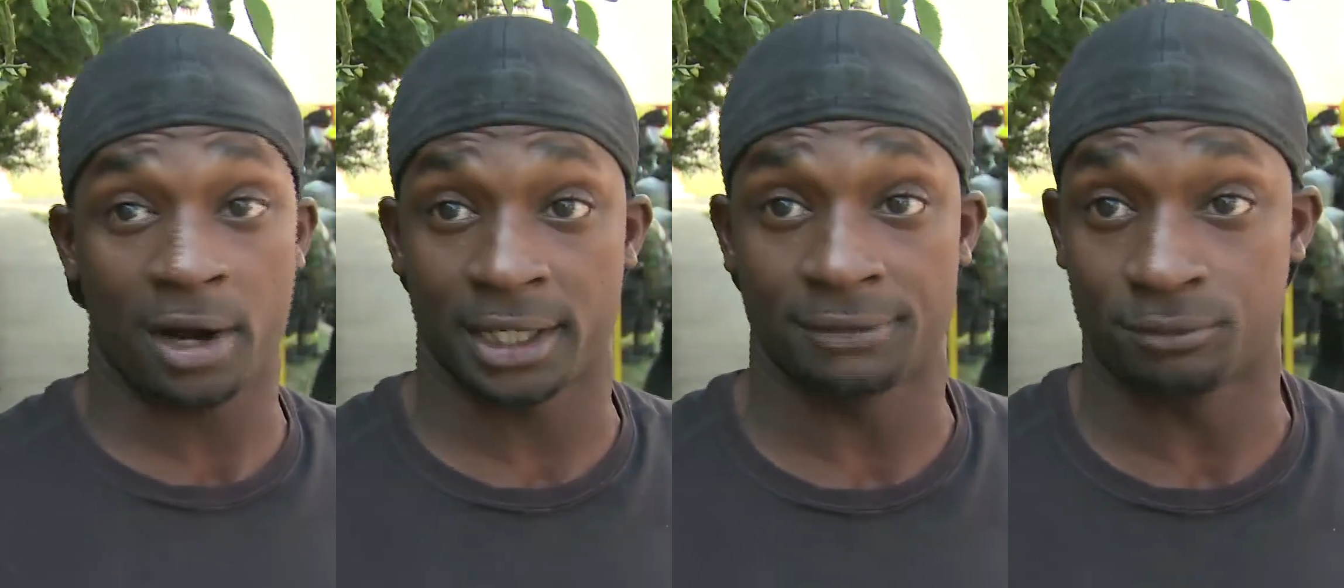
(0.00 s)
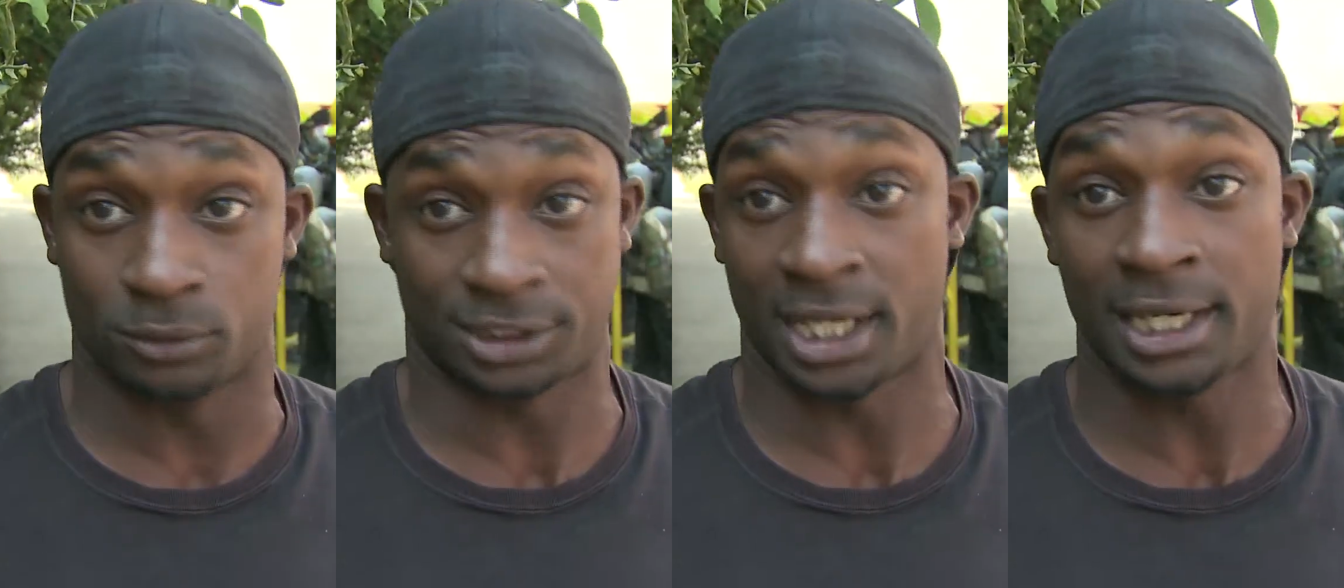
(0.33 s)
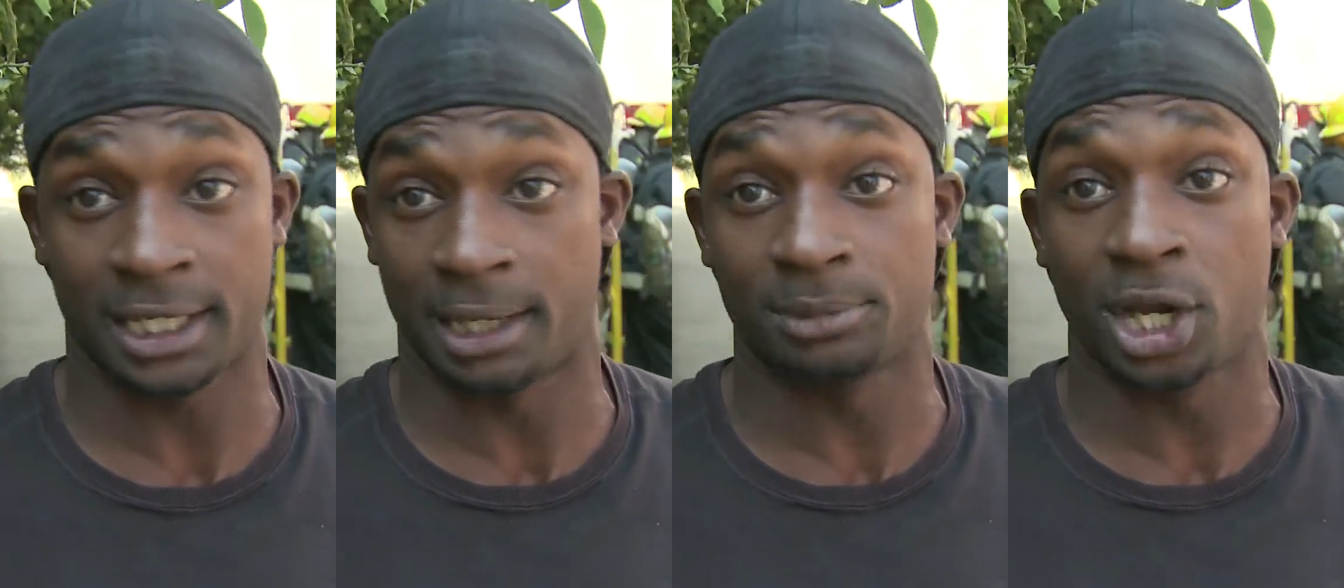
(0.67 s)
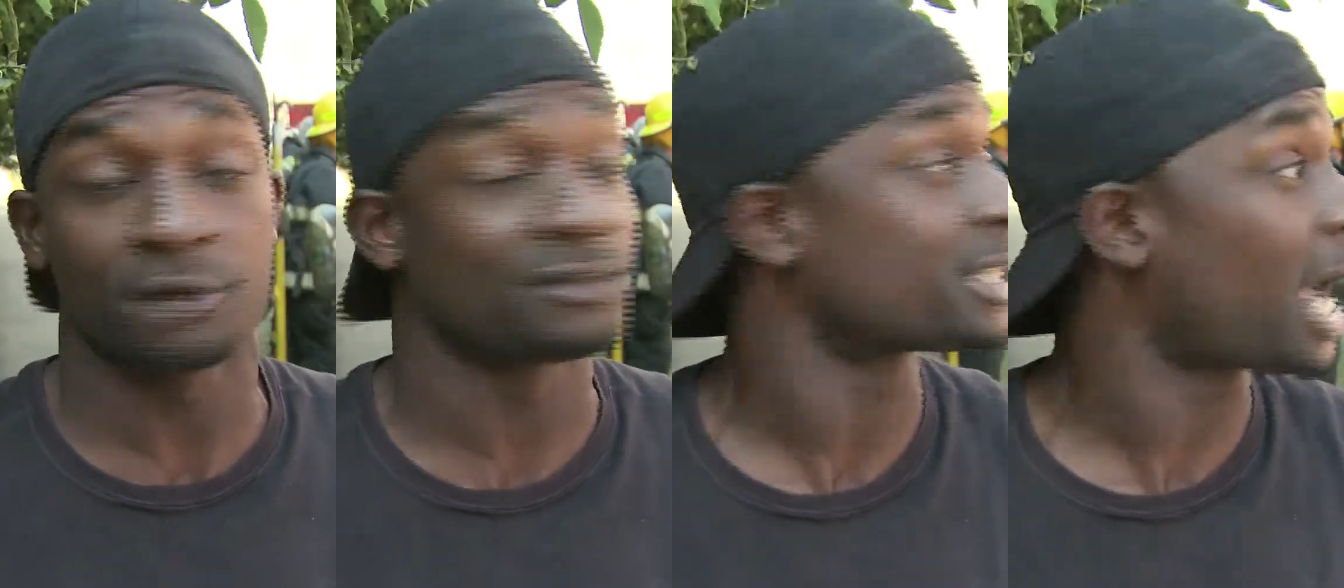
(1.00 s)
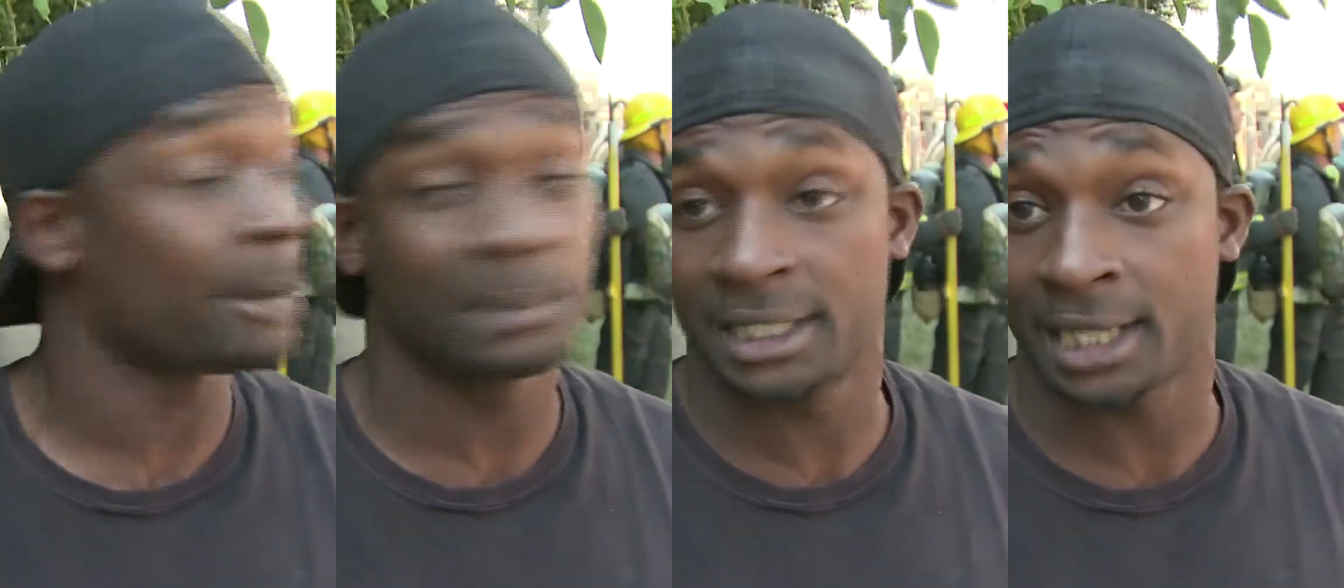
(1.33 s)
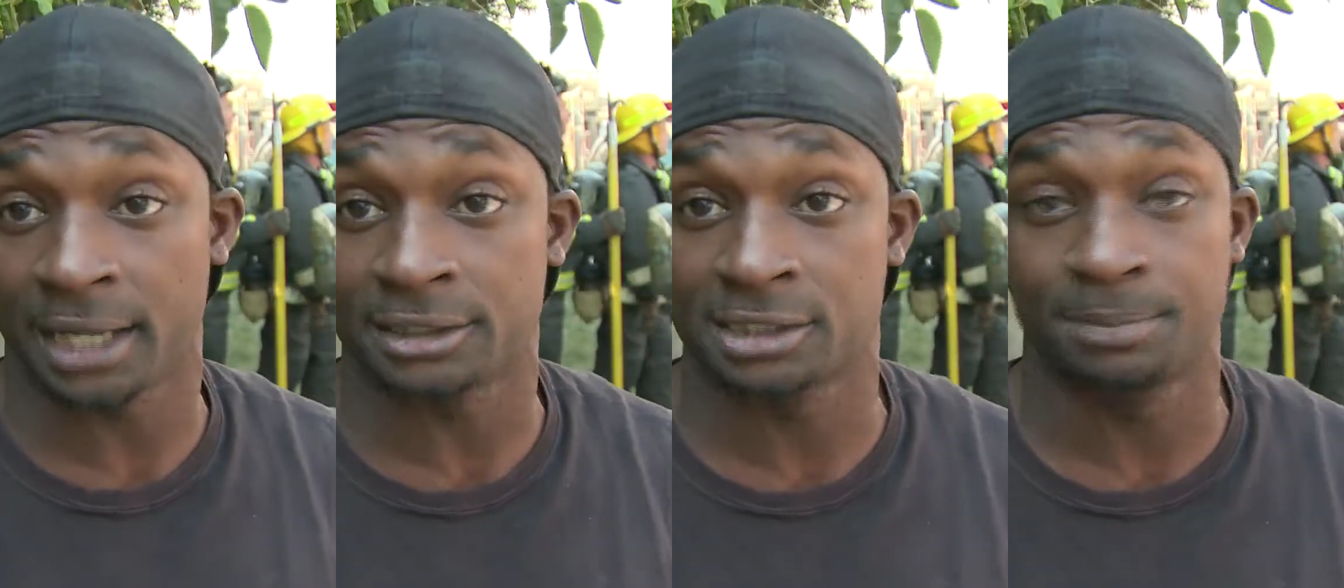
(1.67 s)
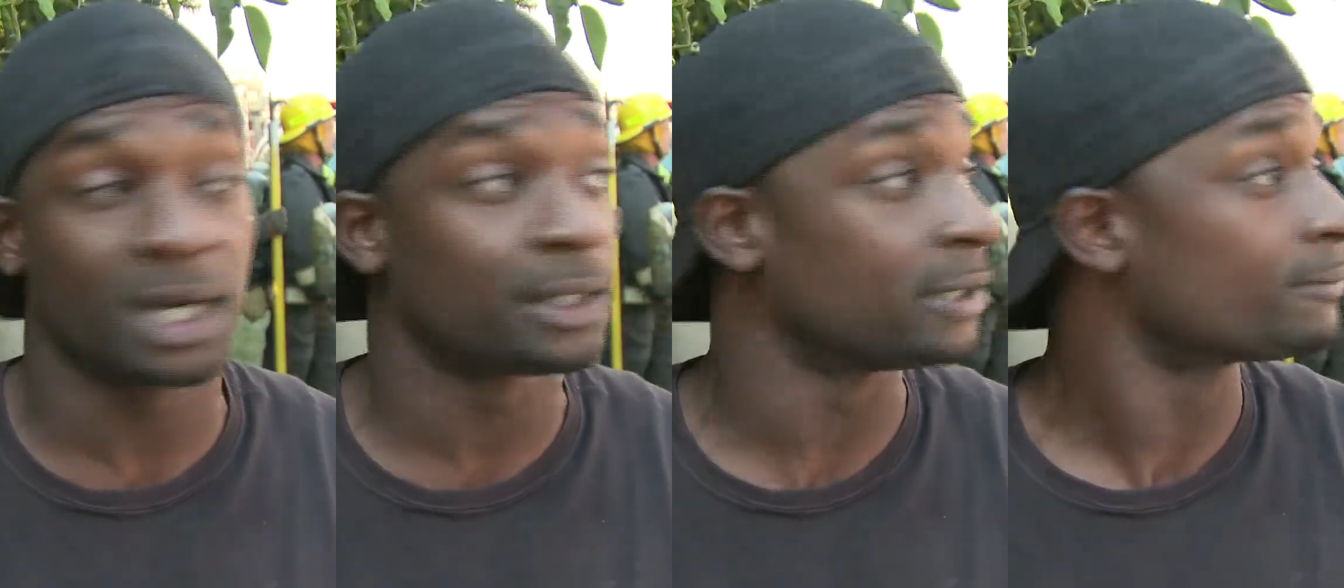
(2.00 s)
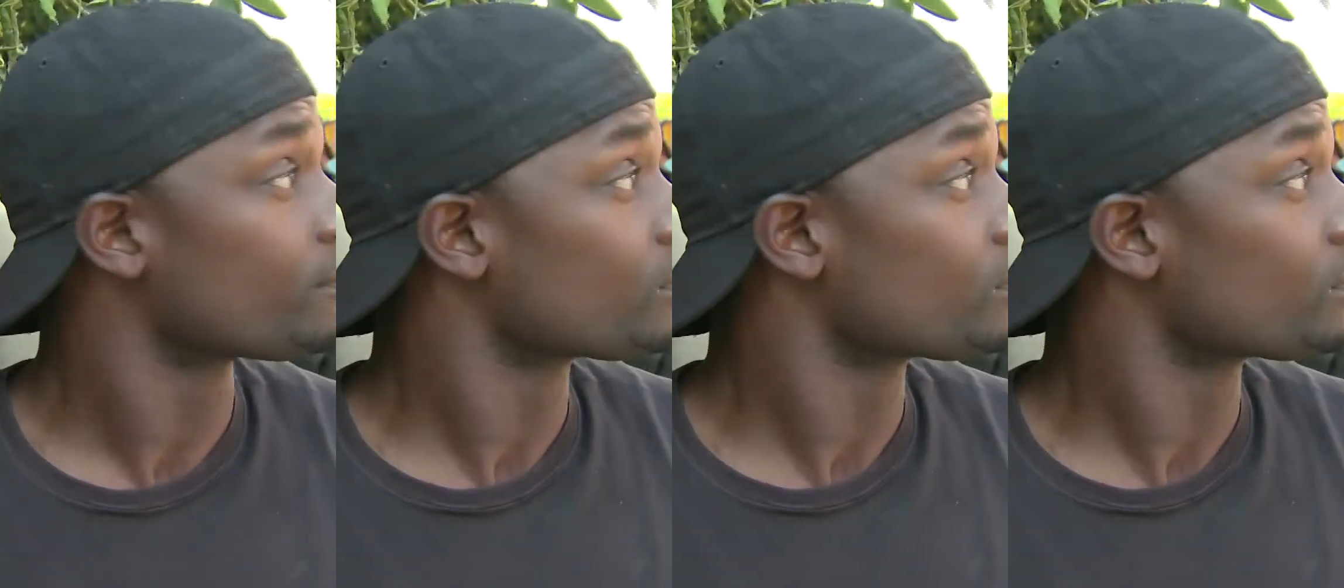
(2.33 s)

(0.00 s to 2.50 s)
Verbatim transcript: already thinking, I'm nervous how I'm gonna get out of this building.